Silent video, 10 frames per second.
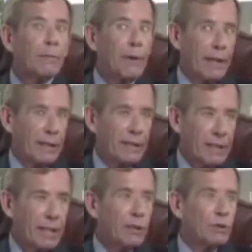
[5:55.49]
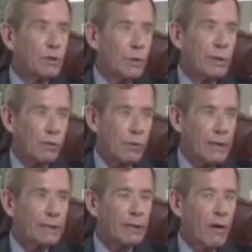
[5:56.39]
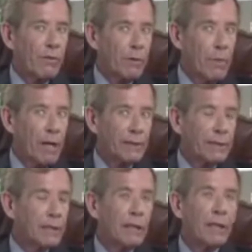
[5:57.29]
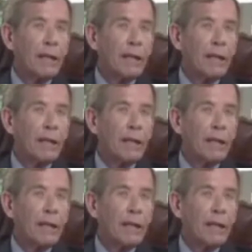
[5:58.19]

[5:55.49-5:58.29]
but it continued to increase over months,